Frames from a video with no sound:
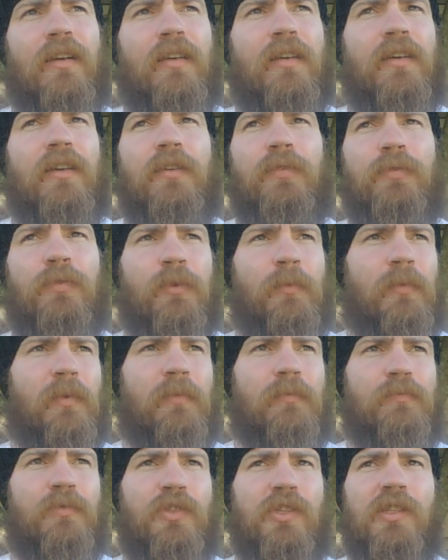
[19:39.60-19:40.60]
gift
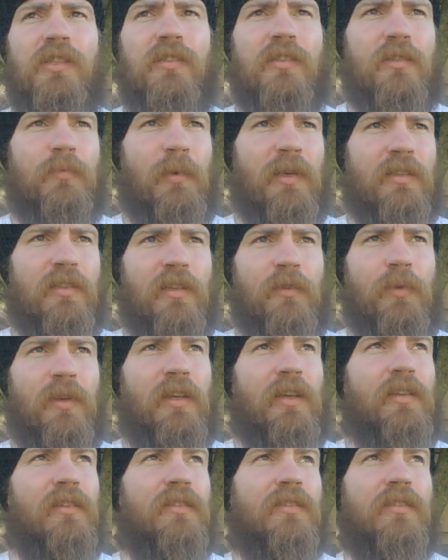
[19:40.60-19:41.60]
from Jesus, basically. When
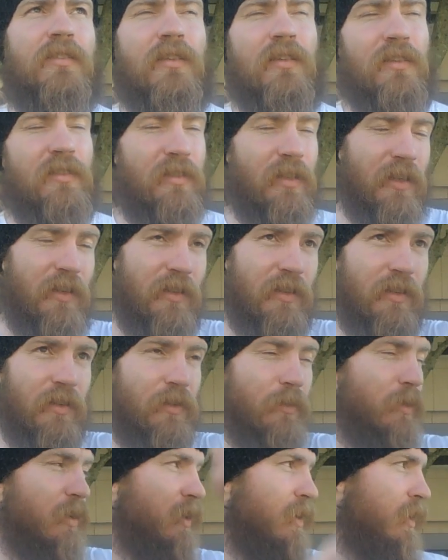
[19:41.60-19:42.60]
he just ascended
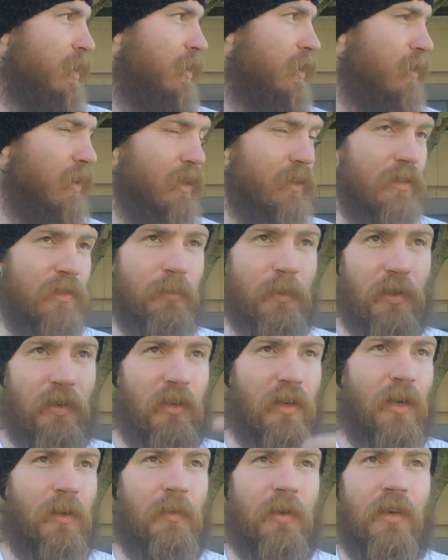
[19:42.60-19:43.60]
or whatnot, like the
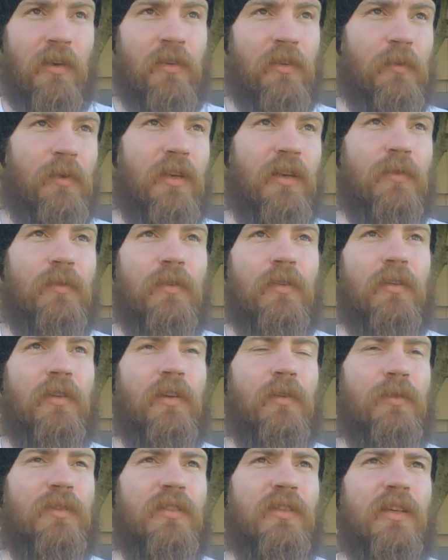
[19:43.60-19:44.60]
spirit came down or whatever, and
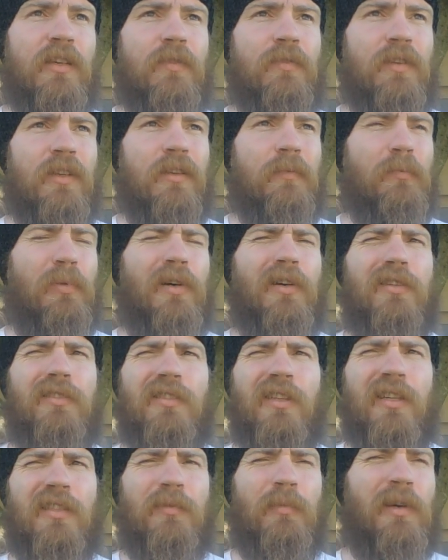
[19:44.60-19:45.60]
it was a gift. And Paul
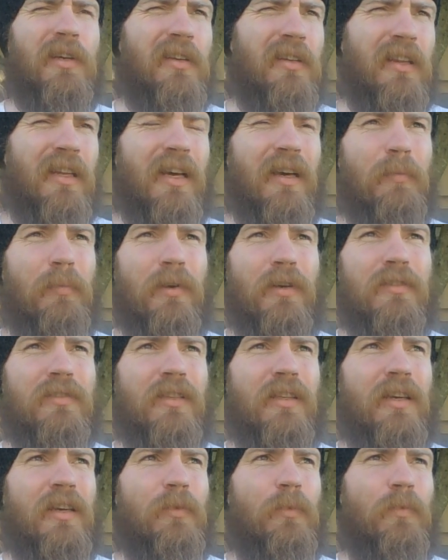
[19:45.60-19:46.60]
talks about it a lot. Paul's
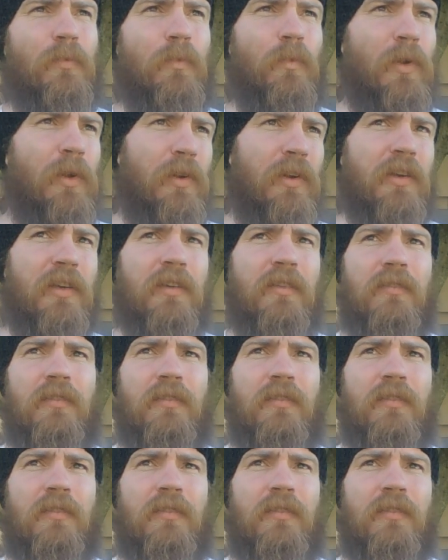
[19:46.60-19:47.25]
like, we're